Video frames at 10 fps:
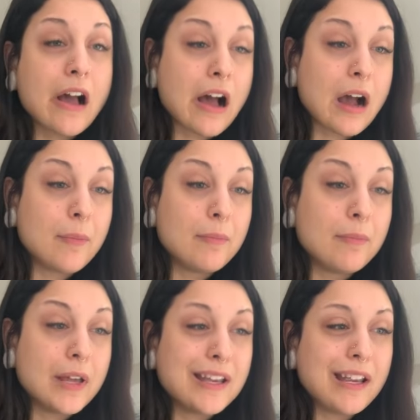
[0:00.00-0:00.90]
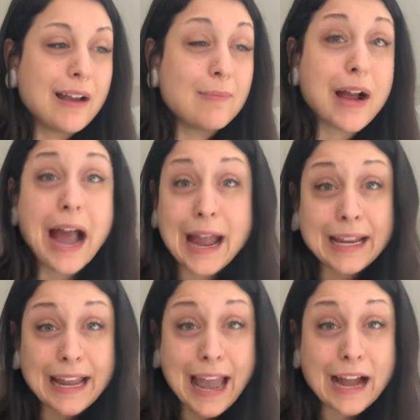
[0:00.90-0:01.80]
Um,
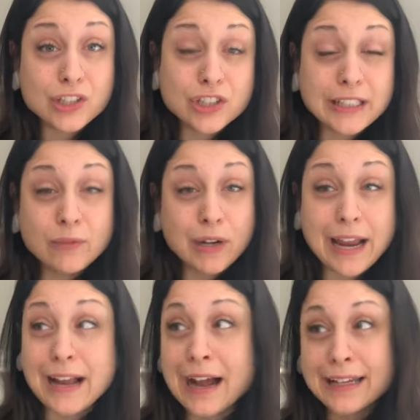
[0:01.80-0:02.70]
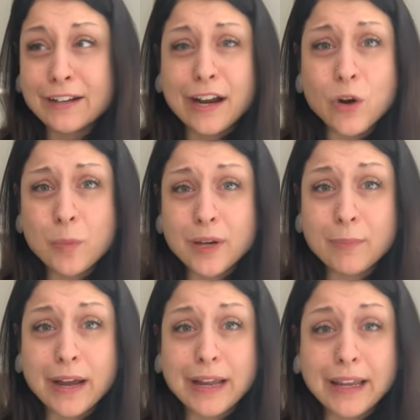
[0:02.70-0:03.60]
I actually, when I got here, I opened
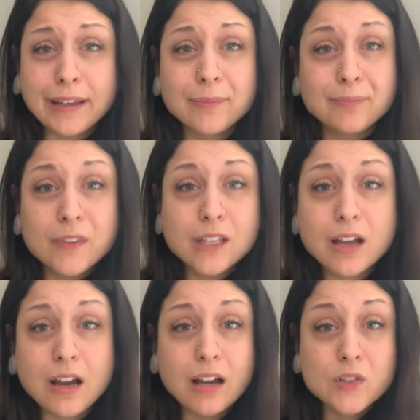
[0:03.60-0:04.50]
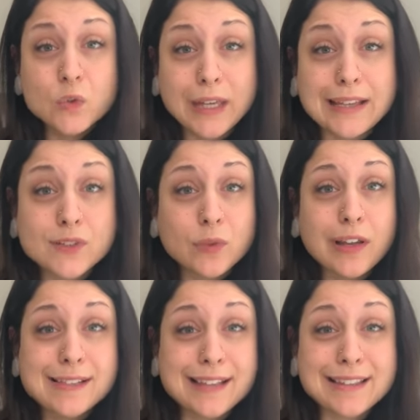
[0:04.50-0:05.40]
up my uh, suitcase and
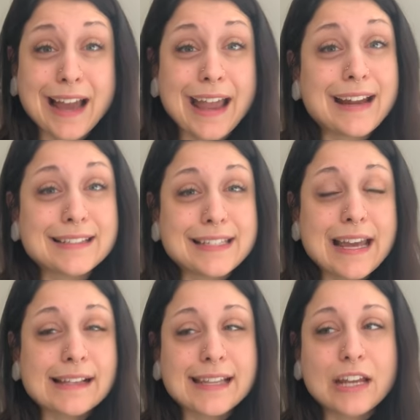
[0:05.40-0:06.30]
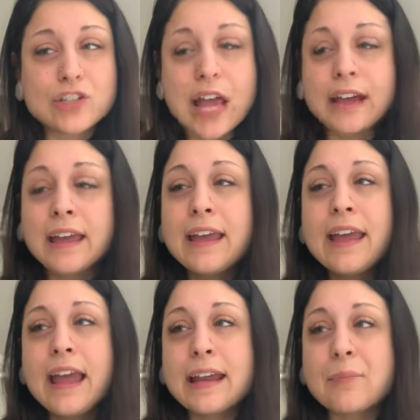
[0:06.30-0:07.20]
realized that I had a TSA check.
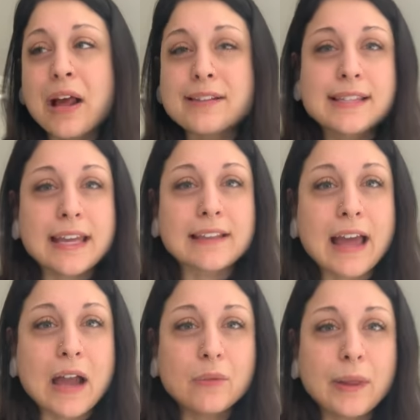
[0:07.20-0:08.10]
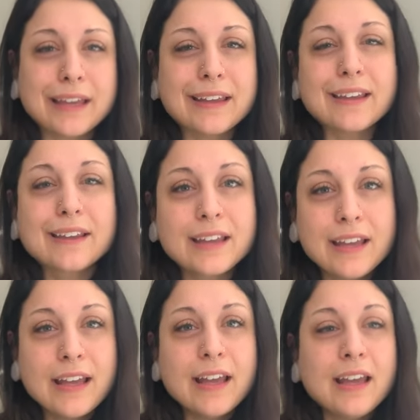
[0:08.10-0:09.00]
And I'm not saying that I would like
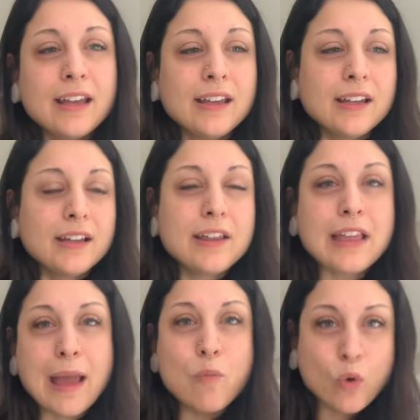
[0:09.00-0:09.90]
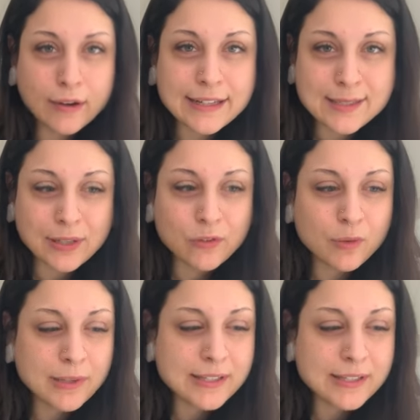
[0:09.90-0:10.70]
am worried something would have